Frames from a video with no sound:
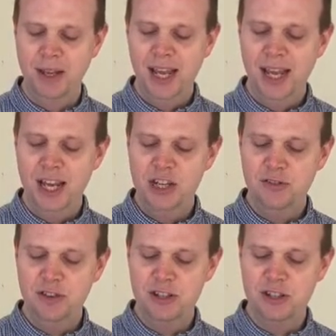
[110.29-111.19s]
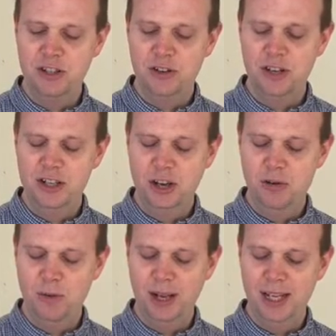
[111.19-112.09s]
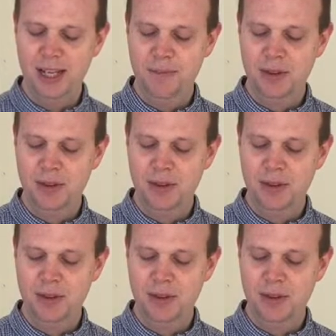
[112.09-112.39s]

Each of us has gone his own way,